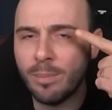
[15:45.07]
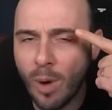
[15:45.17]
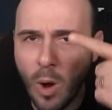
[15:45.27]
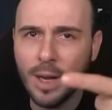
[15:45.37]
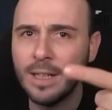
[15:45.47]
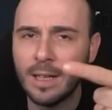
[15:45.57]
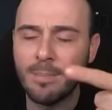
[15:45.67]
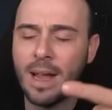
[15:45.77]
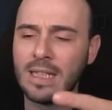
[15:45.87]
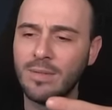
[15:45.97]
blocking their
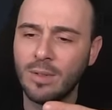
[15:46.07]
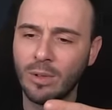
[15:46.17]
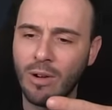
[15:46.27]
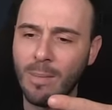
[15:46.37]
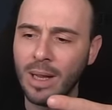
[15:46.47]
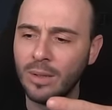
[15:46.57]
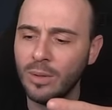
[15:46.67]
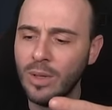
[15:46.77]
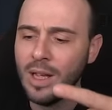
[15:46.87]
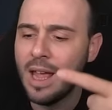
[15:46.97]
passives with
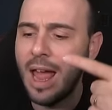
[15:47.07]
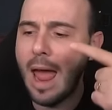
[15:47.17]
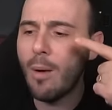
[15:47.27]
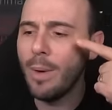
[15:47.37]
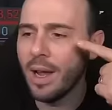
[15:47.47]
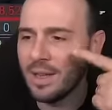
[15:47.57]
Ramantu, and we are